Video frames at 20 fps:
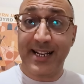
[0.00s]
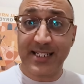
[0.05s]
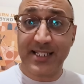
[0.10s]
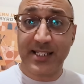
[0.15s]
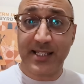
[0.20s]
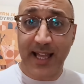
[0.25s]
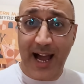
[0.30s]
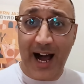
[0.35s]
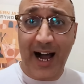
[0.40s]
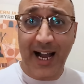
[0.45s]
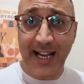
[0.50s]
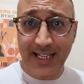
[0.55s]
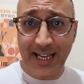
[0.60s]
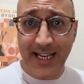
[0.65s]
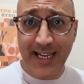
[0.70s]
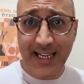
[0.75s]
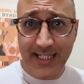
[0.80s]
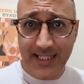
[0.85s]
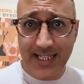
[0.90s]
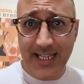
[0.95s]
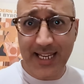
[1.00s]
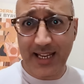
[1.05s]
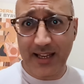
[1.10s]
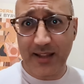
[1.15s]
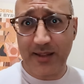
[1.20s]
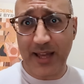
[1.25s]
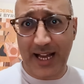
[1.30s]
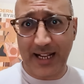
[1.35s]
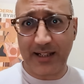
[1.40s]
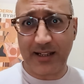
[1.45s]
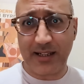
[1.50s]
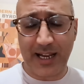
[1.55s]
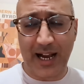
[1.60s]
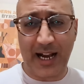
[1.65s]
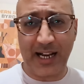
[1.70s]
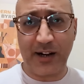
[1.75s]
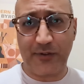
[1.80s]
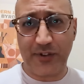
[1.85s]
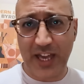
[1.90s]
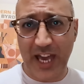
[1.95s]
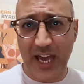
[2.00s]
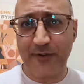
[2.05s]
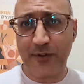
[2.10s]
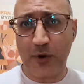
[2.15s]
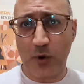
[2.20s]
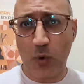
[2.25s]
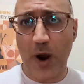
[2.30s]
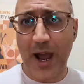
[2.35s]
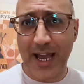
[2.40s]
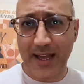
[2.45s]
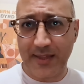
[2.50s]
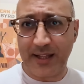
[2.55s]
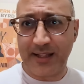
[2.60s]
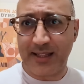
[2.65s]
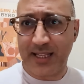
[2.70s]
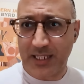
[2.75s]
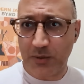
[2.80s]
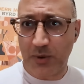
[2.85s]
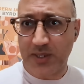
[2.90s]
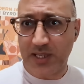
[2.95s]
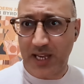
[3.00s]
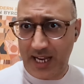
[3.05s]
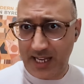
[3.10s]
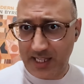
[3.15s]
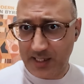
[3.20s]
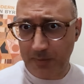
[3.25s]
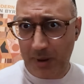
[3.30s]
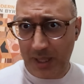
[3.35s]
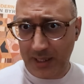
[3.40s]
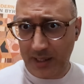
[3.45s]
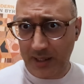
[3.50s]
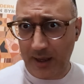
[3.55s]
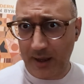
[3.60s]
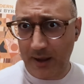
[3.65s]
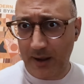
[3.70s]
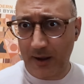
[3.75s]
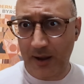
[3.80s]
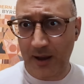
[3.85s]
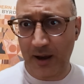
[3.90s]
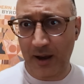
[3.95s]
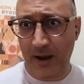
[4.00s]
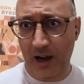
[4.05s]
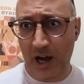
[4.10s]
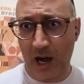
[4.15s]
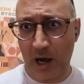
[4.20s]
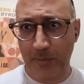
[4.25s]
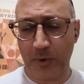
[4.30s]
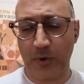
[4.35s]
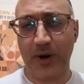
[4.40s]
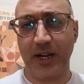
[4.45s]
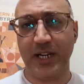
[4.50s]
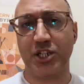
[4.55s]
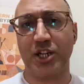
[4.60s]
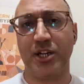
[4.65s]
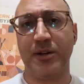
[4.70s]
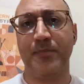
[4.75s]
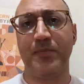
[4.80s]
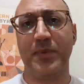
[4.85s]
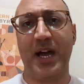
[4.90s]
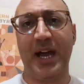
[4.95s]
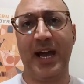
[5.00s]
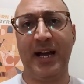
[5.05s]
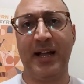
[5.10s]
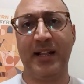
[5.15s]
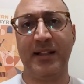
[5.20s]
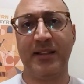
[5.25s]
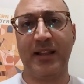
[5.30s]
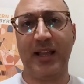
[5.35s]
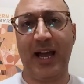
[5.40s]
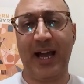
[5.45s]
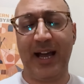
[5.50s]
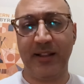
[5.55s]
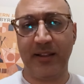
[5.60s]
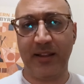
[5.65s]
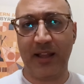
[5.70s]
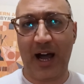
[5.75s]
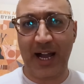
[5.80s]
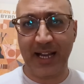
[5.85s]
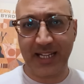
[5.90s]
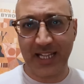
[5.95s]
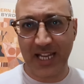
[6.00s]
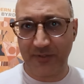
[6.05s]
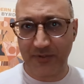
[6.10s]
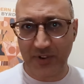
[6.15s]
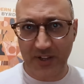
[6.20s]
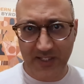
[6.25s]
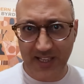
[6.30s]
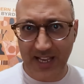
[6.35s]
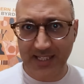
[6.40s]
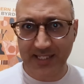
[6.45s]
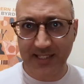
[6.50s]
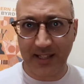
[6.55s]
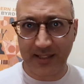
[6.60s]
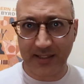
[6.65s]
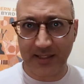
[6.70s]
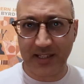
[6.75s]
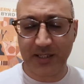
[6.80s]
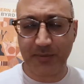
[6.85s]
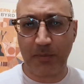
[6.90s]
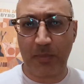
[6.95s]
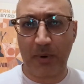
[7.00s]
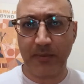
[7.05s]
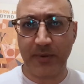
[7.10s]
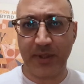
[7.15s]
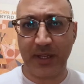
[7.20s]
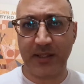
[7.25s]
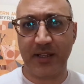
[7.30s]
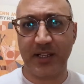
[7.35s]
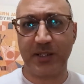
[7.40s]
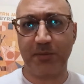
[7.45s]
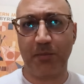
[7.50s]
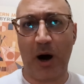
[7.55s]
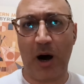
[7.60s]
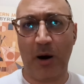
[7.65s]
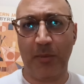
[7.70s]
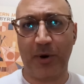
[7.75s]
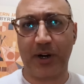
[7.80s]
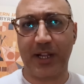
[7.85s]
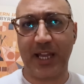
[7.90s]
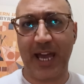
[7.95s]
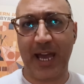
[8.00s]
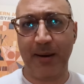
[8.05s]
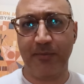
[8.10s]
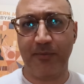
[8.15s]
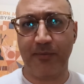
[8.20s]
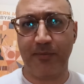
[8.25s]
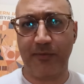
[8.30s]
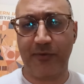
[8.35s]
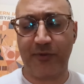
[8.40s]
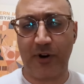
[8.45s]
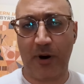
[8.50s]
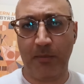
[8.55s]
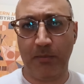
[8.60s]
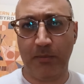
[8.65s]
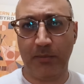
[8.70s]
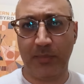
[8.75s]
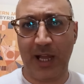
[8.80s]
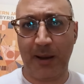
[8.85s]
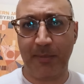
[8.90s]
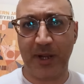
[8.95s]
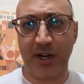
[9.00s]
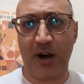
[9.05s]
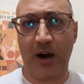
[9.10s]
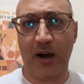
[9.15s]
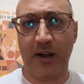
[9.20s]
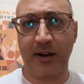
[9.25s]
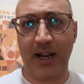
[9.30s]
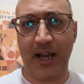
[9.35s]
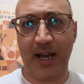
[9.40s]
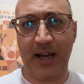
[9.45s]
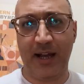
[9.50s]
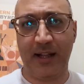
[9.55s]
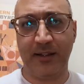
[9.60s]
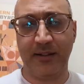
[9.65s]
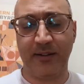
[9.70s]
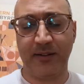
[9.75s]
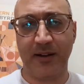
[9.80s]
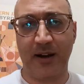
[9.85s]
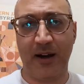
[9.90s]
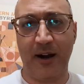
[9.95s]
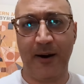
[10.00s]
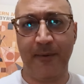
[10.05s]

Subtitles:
it is the IED that kind of gave away that this was a Hezbollah operation, and the IDF assessed that this bomber came from Lebanon and